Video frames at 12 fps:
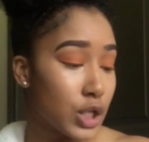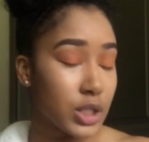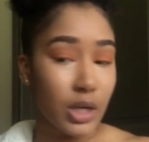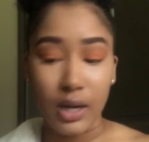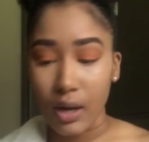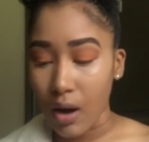
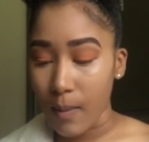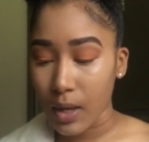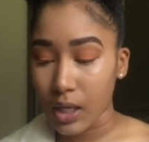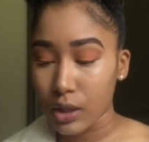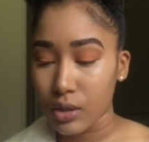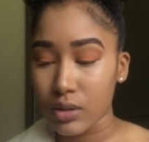So now I'm
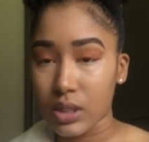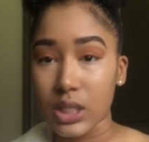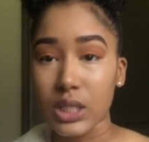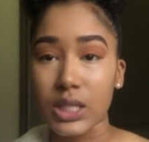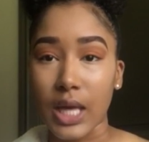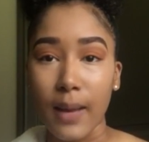going to use
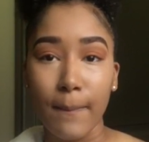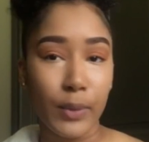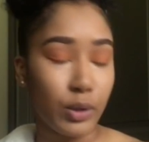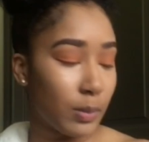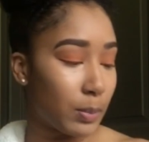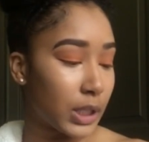this same
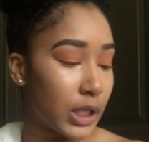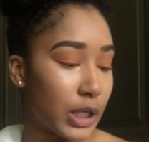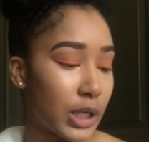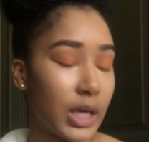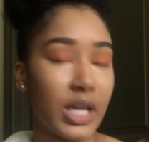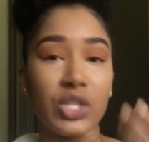beauty
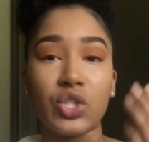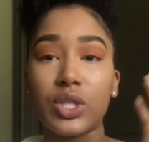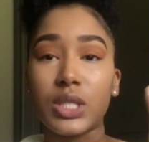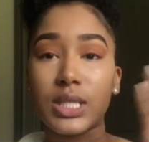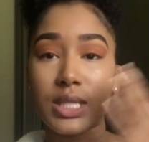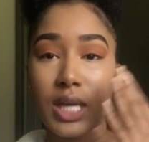blender and just